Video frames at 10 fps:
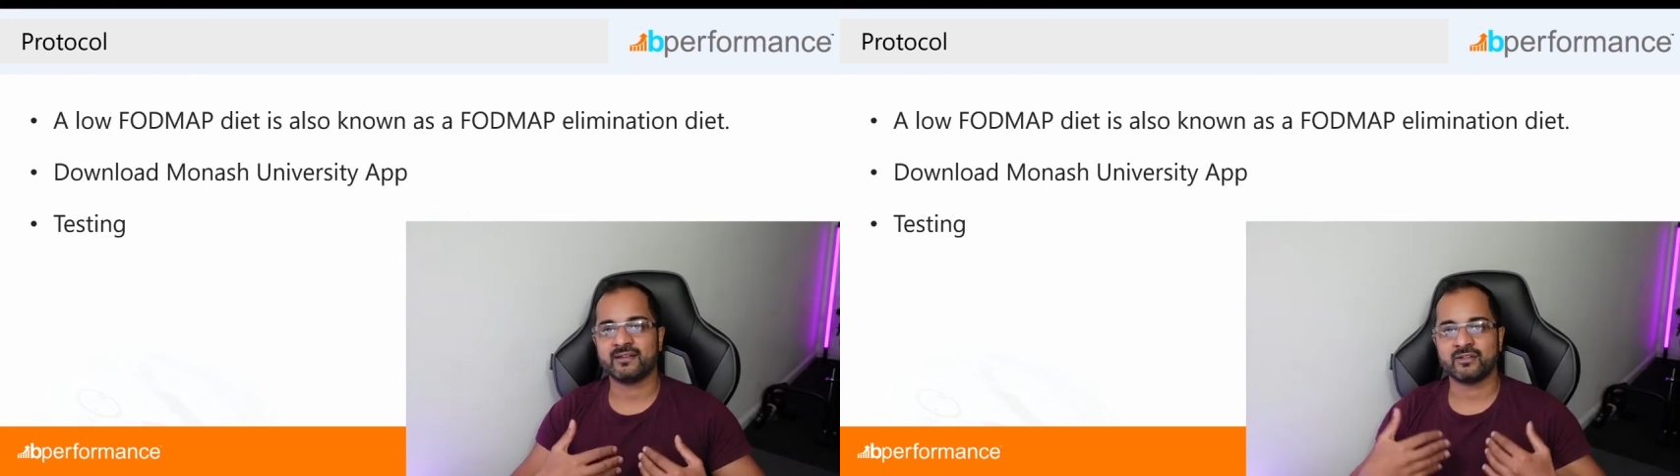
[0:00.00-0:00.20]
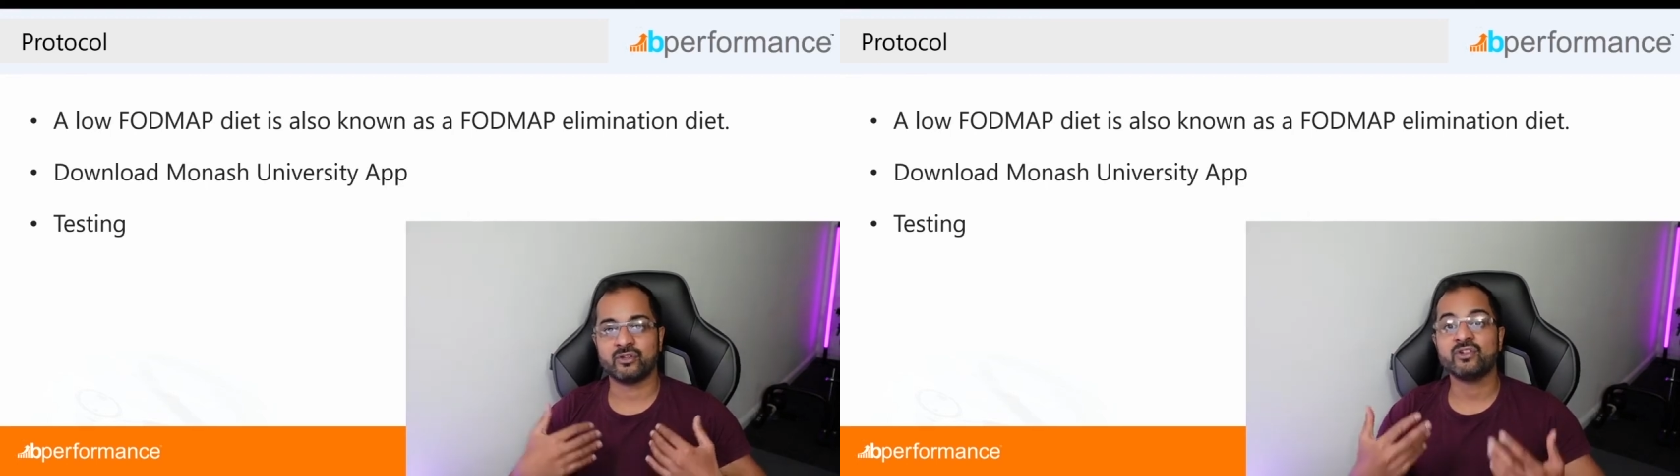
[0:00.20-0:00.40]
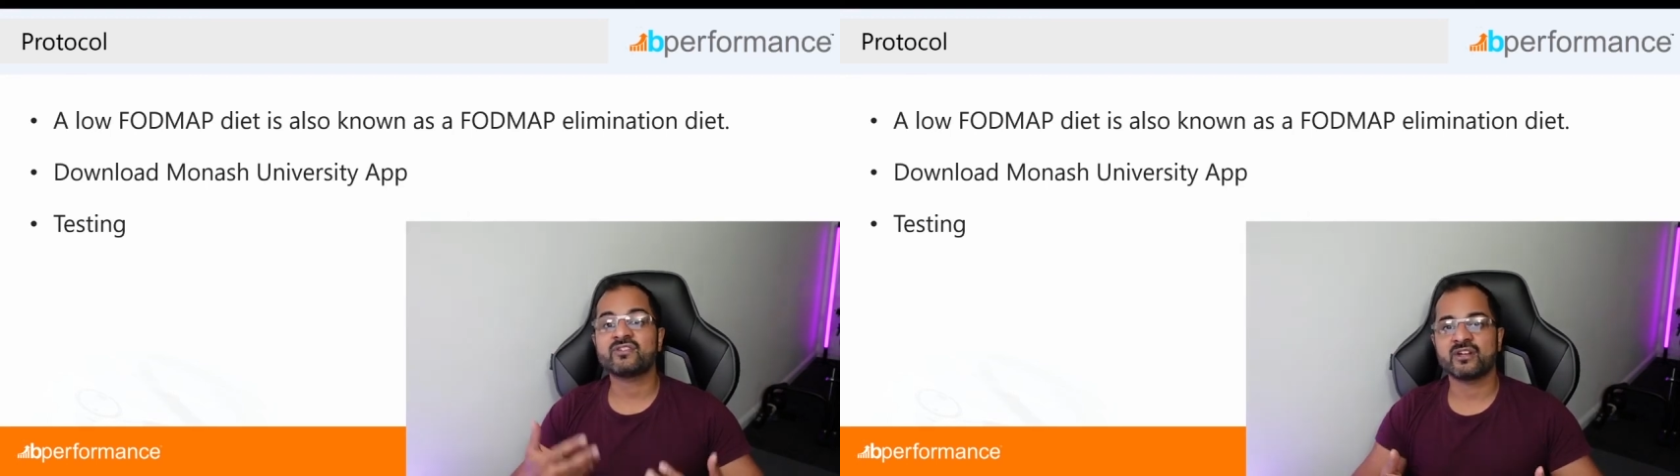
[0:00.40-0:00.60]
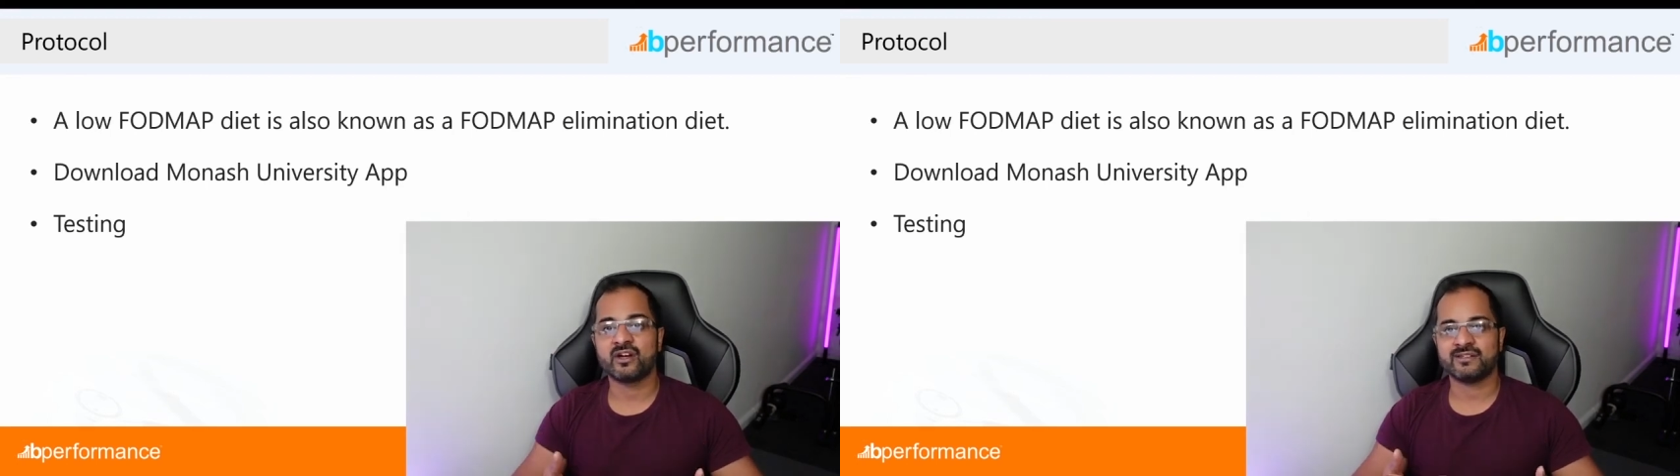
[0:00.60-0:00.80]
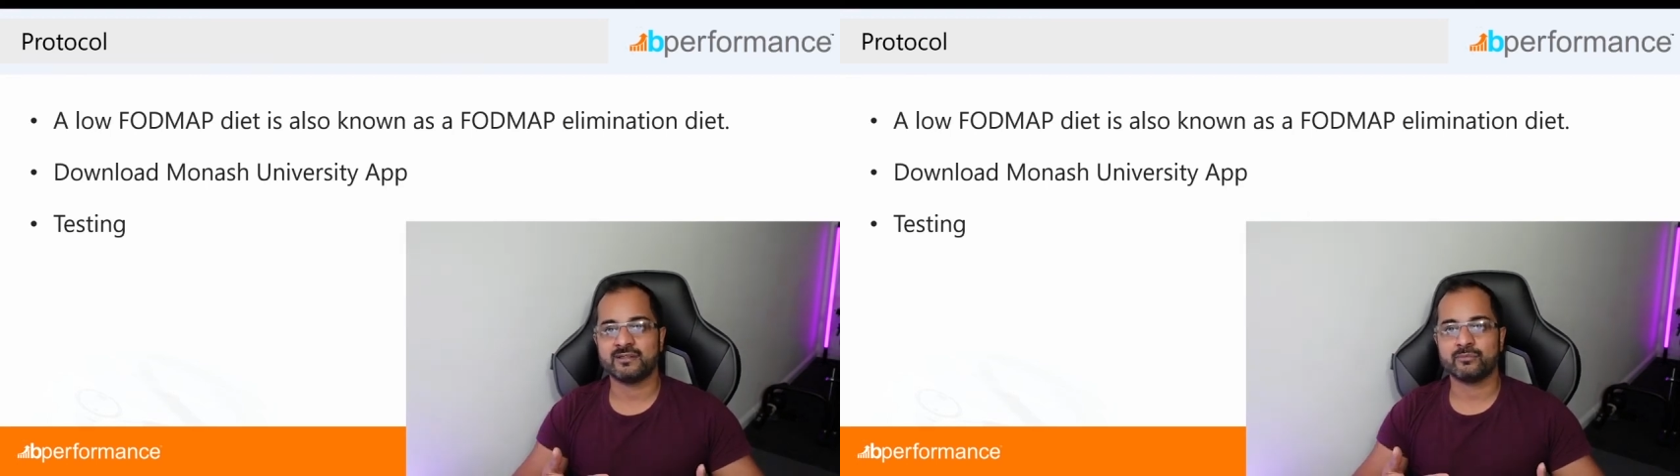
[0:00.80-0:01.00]
as a good
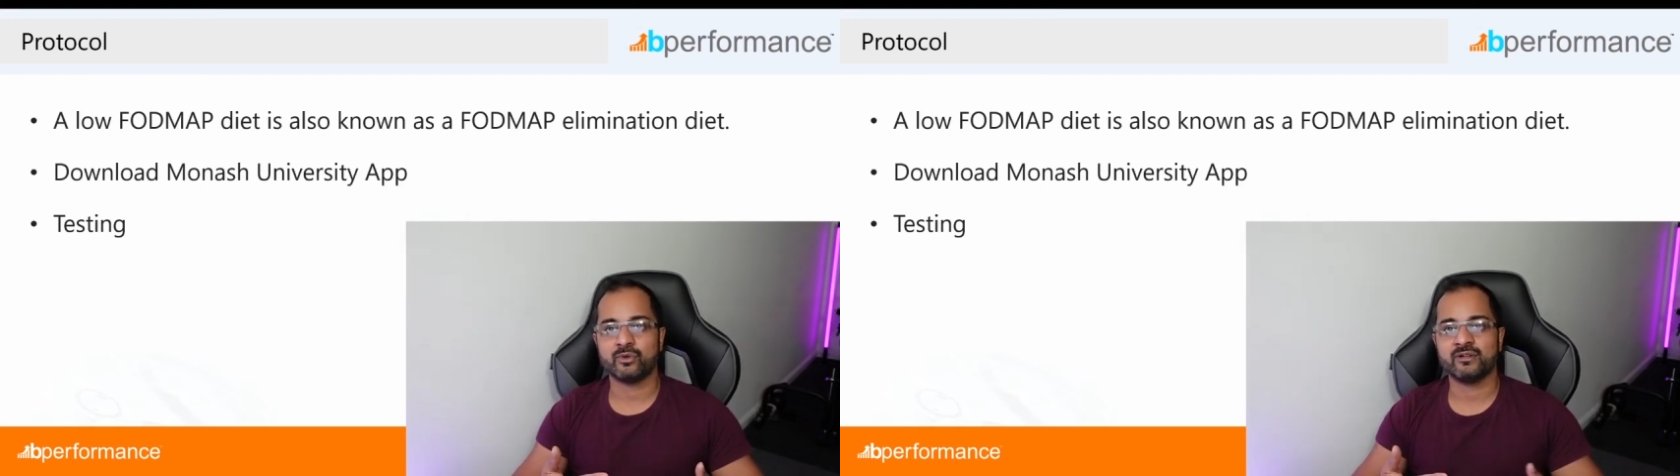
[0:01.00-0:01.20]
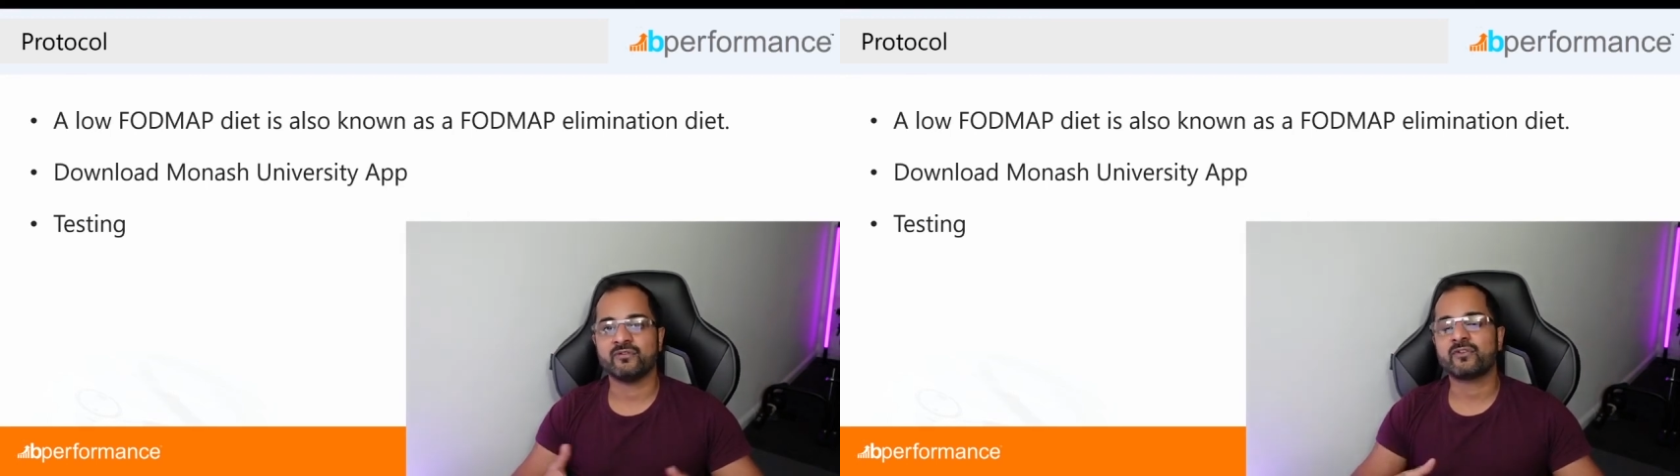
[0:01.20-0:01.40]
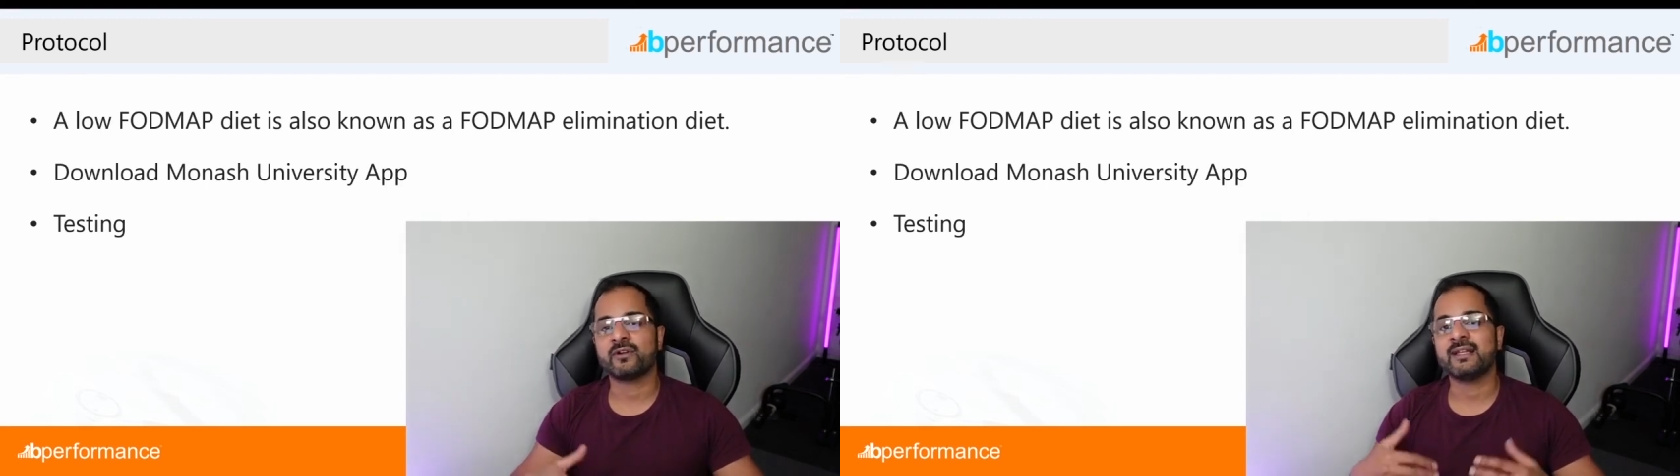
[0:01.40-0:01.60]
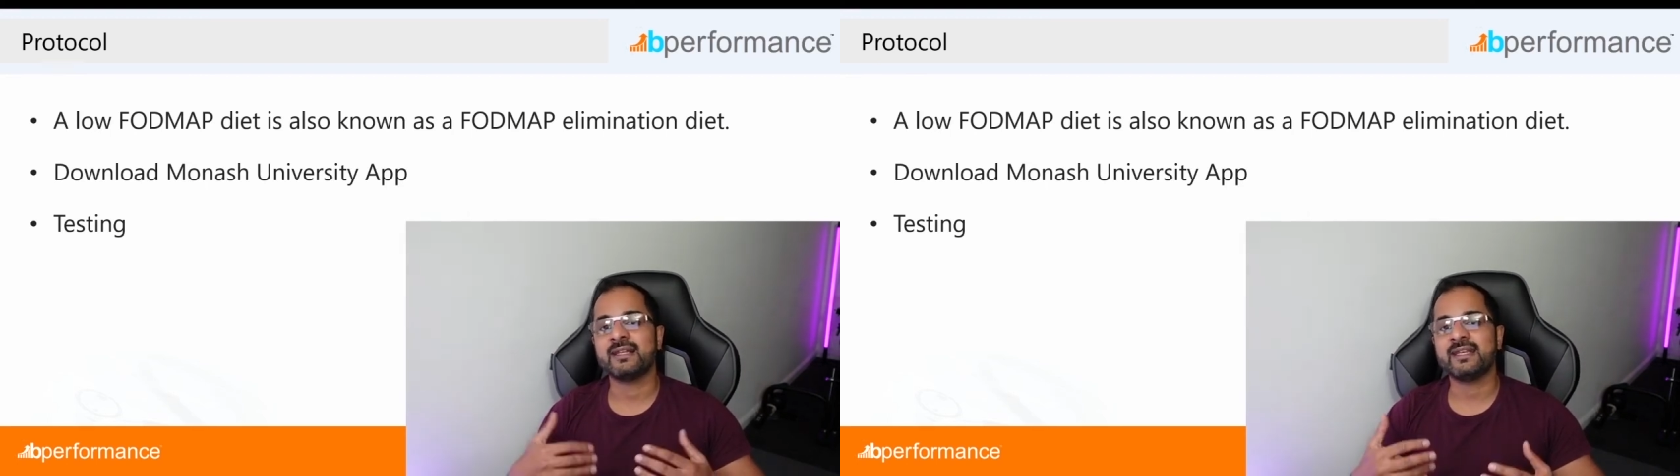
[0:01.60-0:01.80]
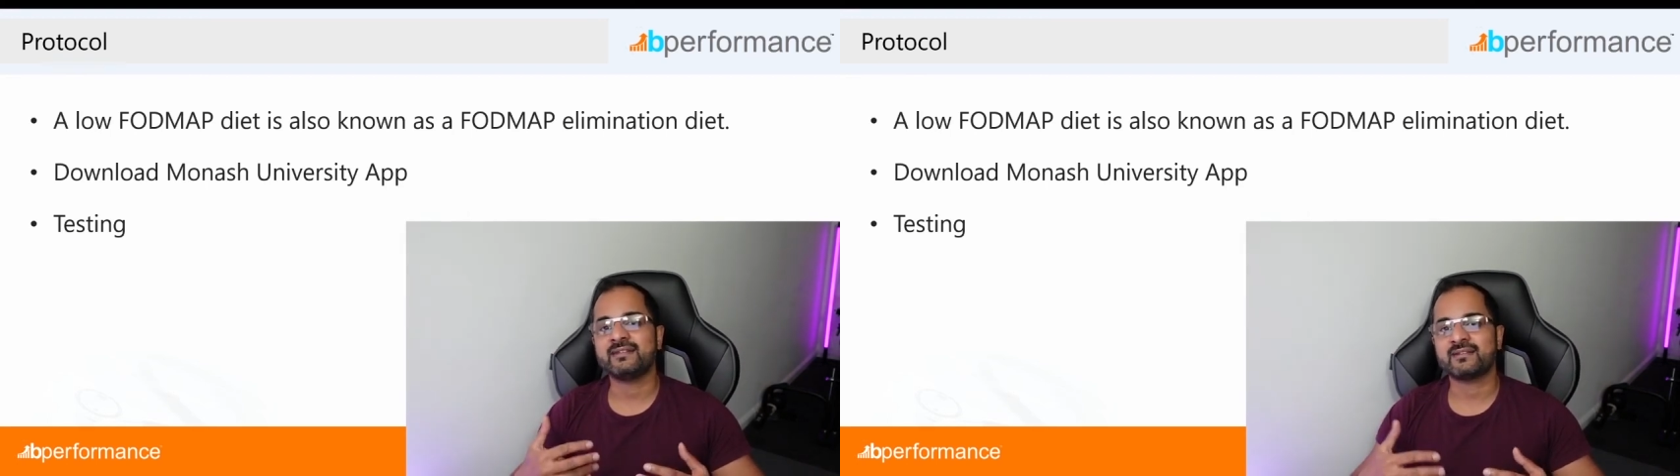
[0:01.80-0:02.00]
starting point, for at
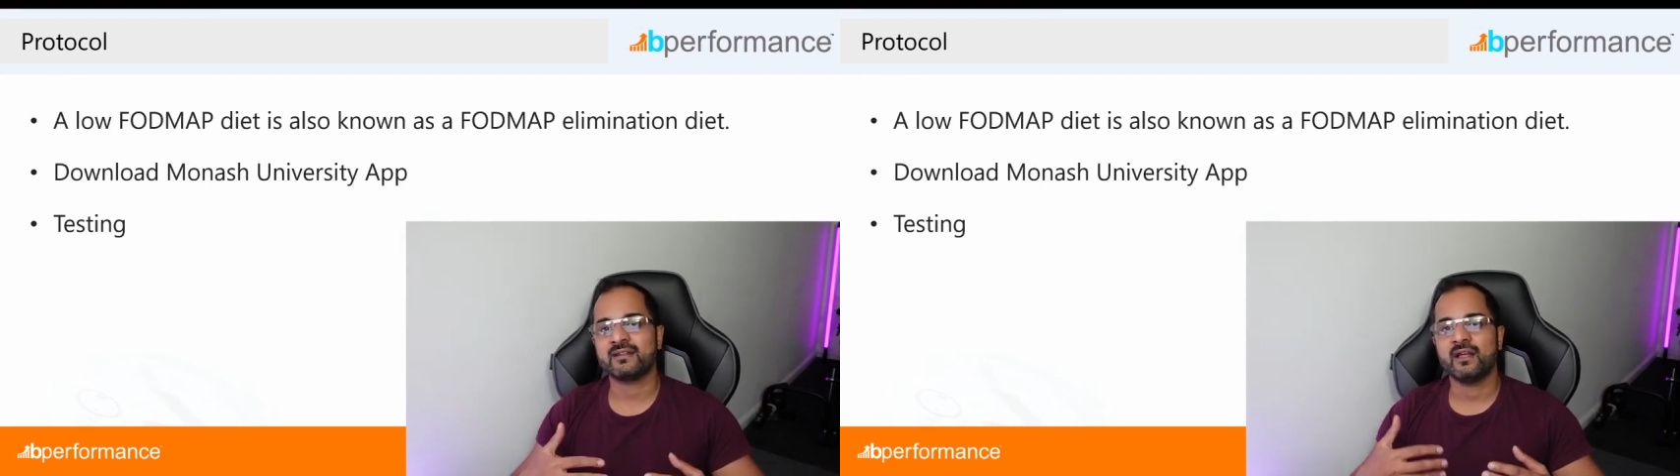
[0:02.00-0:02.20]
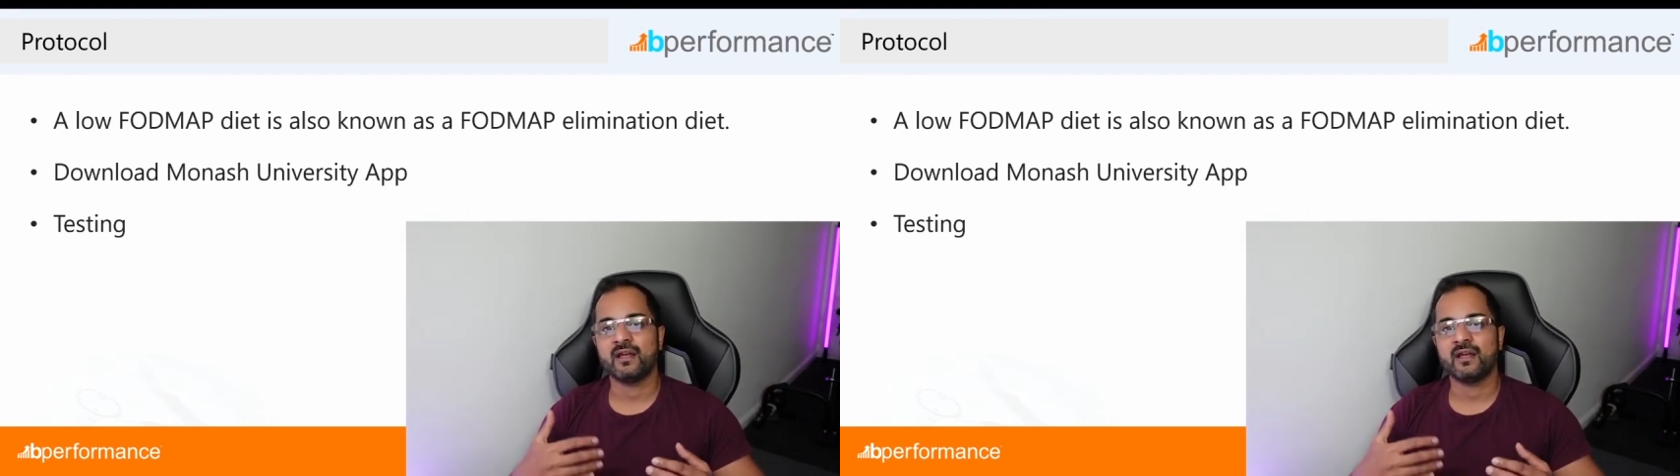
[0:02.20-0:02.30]
least